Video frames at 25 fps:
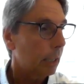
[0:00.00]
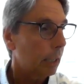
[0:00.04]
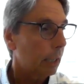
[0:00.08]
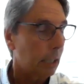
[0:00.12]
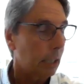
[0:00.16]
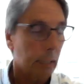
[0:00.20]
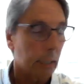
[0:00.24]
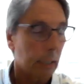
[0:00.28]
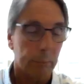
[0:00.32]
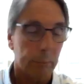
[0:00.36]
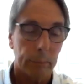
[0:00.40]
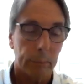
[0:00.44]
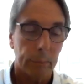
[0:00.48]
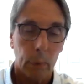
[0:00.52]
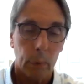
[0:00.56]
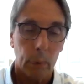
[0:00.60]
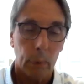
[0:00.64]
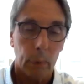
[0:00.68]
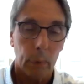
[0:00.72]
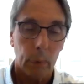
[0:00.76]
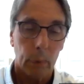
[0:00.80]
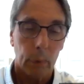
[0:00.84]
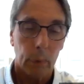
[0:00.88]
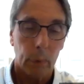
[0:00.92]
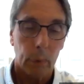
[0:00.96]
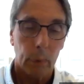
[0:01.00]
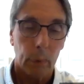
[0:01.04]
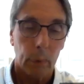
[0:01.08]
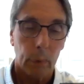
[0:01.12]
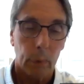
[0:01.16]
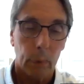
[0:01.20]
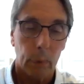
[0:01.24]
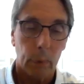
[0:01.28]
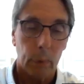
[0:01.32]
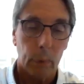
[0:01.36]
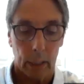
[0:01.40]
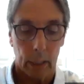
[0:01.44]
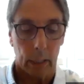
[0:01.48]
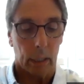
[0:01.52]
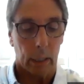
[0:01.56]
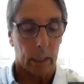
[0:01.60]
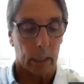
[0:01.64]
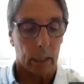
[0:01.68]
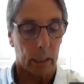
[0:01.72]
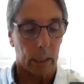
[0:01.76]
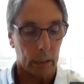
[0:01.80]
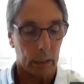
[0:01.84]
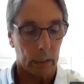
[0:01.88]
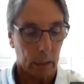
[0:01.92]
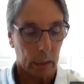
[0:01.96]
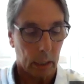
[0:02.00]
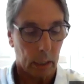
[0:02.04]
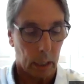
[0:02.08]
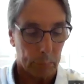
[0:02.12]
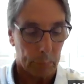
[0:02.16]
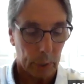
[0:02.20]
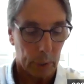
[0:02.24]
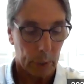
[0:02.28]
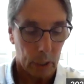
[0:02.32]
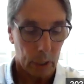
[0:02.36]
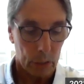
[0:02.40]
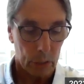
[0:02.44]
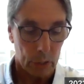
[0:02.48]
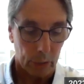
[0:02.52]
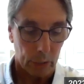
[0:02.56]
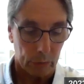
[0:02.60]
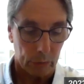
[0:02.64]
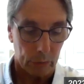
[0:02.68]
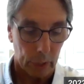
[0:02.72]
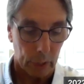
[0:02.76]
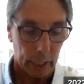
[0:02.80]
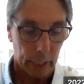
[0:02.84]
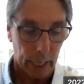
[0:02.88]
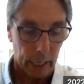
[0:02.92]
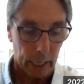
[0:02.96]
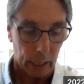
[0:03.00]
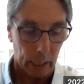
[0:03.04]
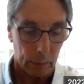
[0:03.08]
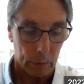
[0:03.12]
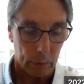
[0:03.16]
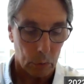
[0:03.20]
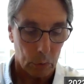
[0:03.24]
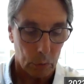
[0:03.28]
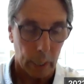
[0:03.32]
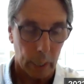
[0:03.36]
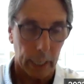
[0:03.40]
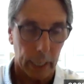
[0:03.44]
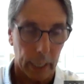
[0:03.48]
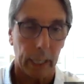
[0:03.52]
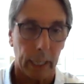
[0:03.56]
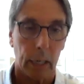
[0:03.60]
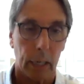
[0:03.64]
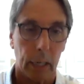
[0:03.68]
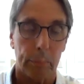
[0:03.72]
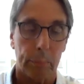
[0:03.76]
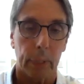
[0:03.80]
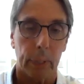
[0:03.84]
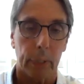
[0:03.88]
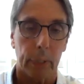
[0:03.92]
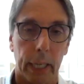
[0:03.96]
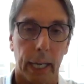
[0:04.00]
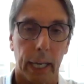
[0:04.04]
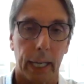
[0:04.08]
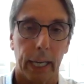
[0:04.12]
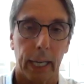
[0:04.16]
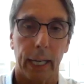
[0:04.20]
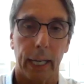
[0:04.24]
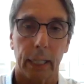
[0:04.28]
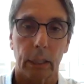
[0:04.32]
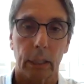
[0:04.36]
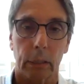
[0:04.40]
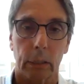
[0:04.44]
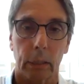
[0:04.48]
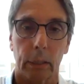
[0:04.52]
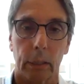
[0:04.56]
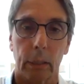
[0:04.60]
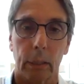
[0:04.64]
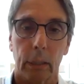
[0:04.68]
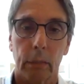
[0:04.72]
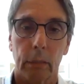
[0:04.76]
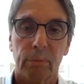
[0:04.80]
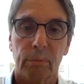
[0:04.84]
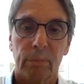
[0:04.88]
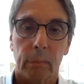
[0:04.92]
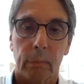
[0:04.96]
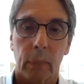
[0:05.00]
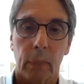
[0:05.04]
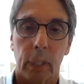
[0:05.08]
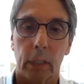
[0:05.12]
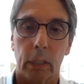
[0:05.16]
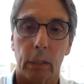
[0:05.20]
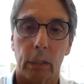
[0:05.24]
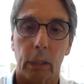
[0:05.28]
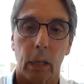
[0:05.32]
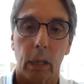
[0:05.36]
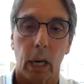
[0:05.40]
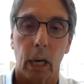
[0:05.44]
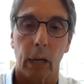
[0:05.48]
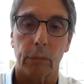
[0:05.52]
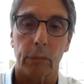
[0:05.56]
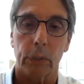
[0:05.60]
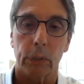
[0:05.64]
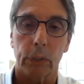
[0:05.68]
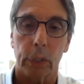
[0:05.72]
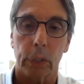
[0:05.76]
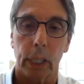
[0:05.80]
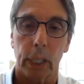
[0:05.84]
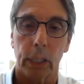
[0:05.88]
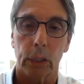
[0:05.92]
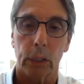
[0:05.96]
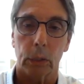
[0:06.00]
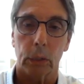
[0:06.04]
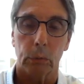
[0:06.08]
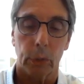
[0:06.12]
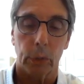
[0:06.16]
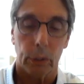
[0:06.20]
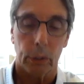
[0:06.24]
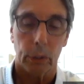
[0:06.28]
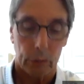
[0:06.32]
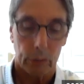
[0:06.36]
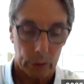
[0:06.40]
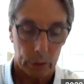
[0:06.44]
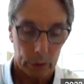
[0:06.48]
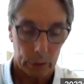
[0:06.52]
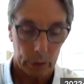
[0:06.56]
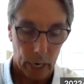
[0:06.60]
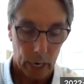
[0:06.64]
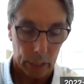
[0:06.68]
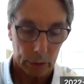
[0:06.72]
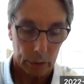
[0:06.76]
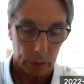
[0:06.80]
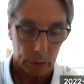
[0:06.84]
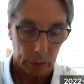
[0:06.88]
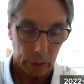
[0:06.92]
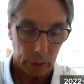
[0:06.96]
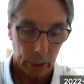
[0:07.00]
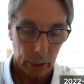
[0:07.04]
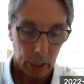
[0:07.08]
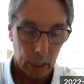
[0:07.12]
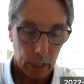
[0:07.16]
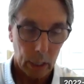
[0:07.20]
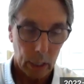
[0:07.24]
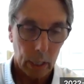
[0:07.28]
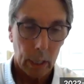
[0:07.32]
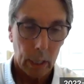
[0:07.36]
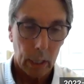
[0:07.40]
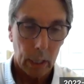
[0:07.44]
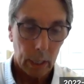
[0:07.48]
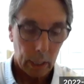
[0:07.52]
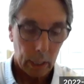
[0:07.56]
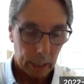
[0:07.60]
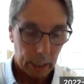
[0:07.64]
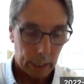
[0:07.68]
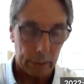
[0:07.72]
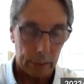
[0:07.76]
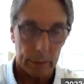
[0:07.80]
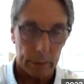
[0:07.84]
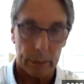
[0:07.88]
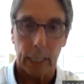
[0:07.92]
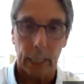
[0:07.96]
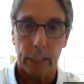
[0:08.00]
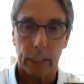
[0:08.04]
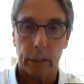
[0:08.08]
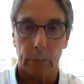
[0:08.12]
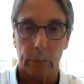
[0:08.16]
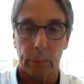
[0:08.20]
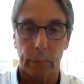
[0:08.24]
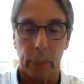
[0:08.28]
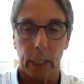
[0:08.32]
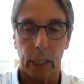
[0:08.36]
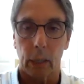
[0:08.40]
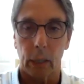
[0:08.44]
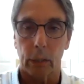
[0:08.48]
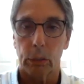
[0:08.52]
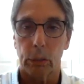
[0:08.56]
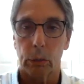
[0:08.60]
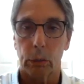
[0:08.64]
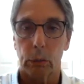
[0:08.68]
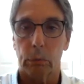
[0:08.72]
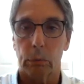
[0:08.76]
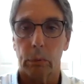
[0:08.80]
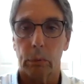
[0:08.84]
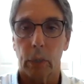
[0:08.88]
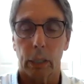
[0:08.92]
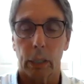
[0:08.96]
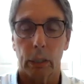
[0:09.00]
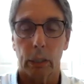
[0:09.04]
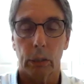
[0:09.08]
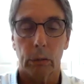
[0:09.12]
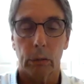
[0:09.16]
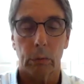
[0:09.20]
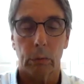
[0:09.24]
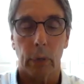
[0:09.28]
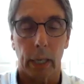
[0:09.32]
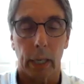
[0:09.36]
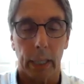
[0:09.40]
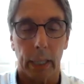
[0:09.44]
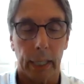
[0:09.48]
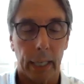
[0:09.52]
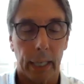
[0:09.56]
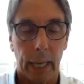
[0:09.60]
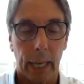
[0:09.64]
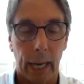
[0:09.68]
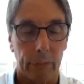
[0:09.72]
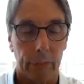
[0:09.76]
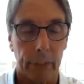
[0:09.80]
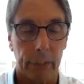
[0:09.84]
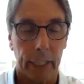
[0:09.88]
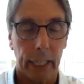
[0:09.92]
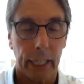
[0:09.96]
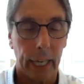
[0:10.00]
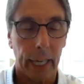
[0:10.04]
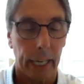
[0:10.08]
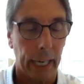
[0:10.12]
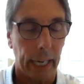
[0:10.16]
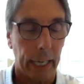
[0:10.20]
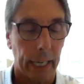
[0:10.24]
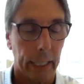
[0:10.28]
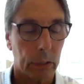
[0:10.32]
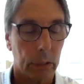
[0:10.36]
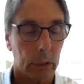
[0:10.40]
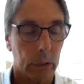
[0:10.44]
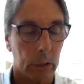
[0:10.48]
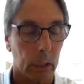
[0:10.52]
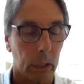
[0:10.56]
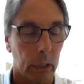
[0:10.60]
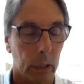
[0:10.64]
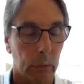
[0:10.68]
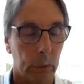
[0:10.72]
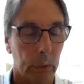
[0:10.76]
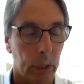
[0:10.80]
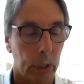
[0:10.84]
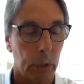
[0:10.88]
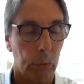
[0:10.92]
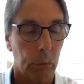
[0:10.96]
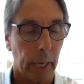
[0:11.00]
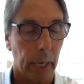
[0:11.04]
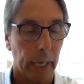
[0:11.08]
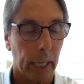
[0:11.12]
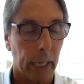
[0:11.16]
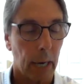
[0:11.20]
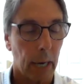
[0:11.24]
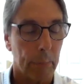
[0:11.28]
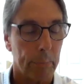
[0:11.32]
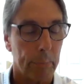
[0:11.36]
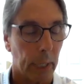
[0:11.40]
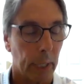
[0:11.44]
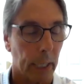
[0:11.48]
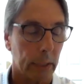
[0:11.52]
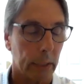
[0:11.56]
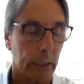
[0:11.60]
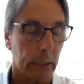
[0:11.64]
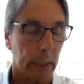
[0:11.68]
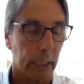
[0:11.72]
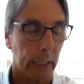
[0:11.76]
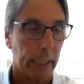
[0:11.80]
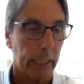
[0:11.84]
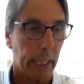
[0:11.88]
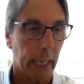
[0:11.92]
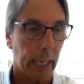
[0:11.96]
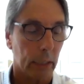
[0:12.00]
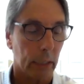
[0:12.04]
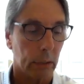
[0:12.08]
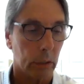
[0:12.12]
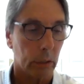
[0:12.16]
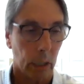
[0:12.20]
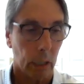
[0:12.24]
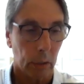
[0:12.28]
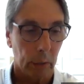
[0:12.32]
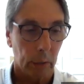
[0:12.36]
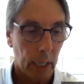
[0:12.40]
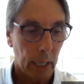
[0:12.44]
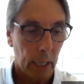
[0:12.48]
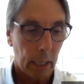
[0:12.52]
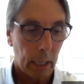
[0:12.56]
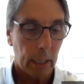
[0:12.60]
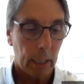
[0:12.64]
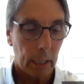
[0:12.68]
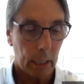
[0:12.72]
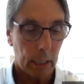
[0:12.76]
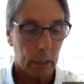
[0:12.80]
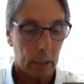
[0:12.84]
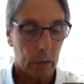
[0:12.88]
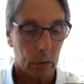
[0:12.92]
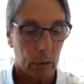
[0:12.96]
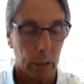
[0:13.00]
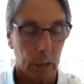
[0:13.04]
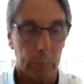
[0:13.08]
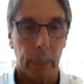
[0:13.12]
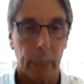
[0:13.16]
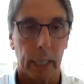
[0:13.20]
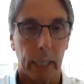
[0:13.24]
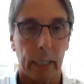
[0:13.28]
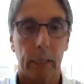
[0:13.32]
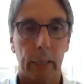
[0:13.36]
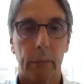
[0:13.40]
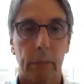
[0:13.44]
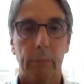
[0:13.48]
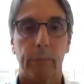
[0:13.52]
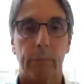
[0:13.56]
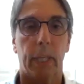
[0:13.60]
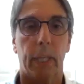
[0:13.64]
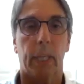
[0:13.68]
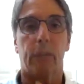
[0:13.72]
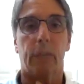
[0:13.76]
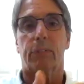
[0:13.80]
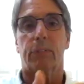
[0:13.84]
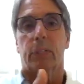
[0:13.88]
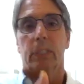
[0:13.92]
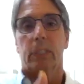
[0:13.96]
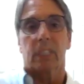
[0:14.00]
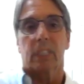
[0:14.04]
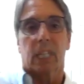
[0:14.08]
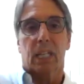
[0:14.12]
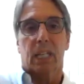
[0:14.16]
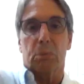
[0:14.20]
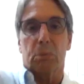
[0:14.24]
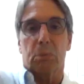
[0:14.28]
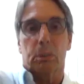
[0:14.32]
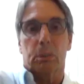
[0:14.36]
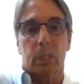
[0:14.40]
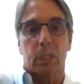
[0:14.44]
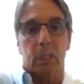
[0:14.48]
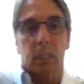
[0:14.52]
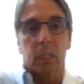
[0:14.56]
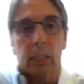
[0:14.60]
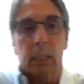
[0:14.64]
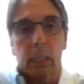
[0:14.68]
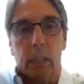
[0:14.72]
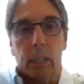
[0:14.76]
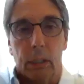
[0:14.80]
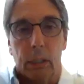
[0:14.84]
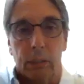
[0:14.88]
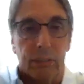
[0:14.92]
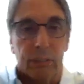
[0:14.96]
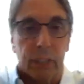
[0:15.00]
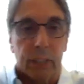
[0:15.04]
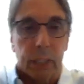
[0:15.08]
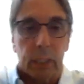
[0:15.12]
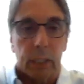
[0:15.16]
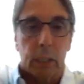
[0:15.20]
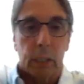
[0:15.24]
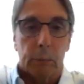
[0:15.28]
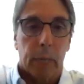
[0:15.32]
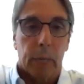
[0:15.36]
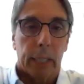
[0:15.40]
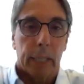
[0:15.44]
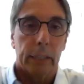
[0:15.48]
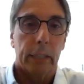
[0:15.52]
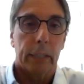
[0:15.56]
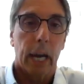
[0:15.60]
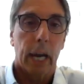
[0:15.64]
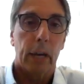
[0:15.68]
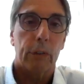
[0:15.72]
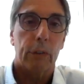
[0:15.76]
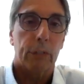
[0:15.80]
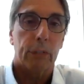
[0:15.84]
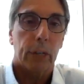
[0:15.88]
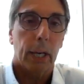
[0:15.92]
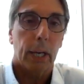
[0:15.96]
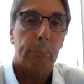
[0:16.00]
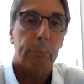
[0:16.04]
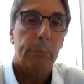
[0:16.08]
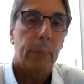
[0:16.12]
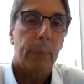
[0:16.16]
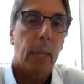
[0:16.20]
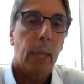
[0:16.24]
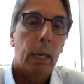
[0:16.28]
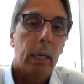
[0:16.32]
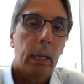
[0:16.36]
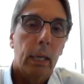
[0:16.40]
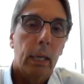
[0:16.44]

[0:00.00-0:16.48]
At one point, a couple of years after that, I was waking with headaches, and in the conversation with the doctor, he said to me, are you having headaches when you wake up? And I said, yeah. So he thought the FSH was affecting my diaphragm.